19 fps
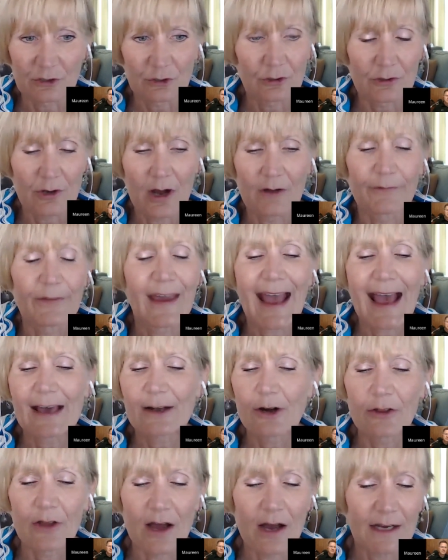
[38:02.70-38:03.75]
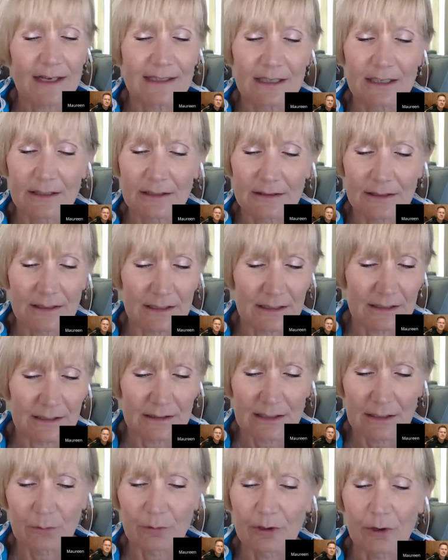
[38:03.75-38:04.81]
took off they had all the hockey talent they needed
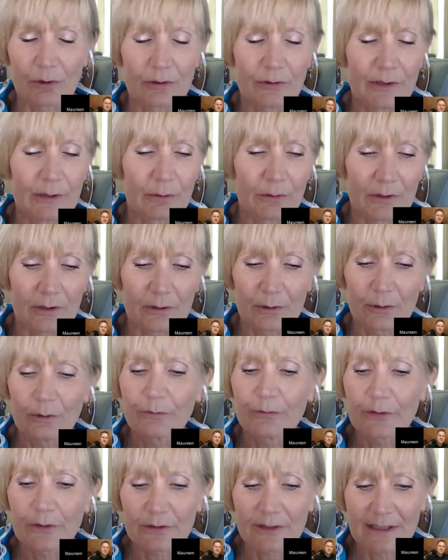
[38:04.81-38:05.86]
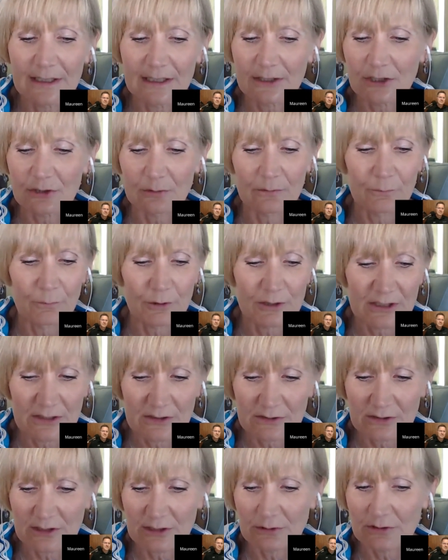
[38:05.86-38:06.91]
they were they were old for their age there were 14
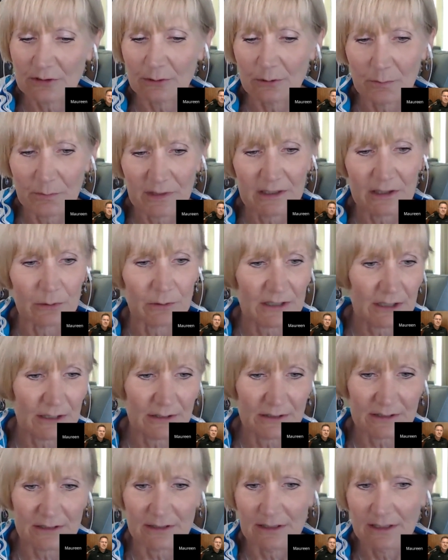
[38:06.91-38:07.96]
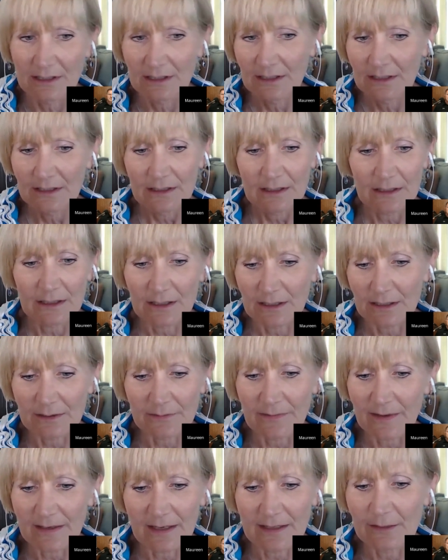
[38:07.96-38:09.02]
seniors they were big they were talented uh,
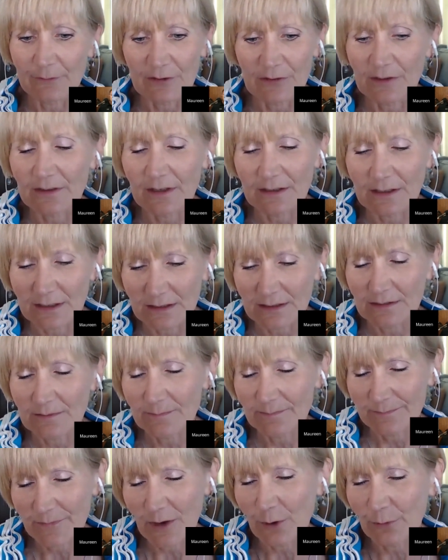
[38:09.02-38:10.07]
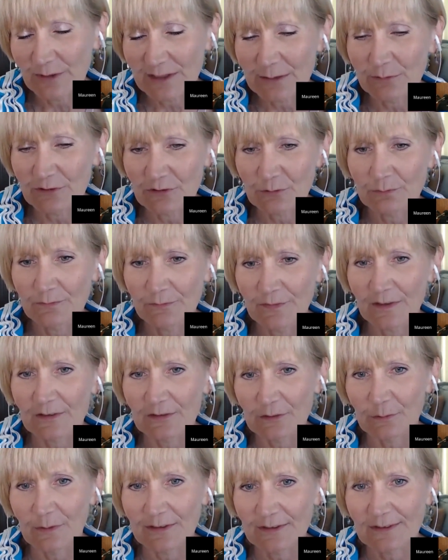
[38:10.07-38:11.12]
they had everything they needed all we did was fix
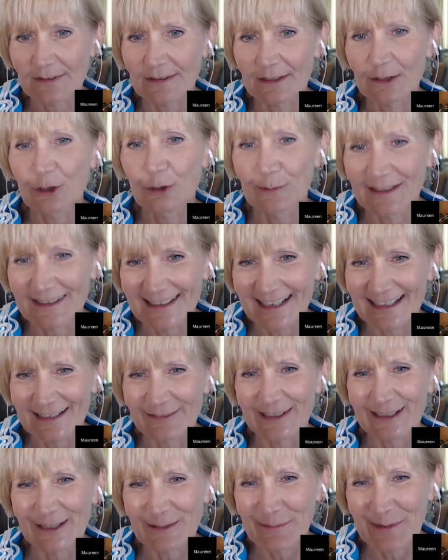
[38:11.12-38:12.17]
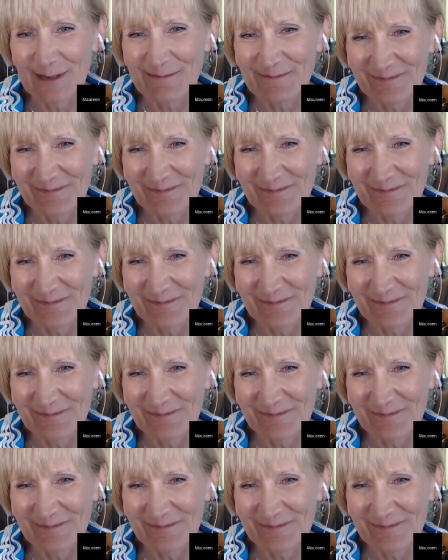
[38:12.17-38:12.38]
the rest of the human side of it a little bit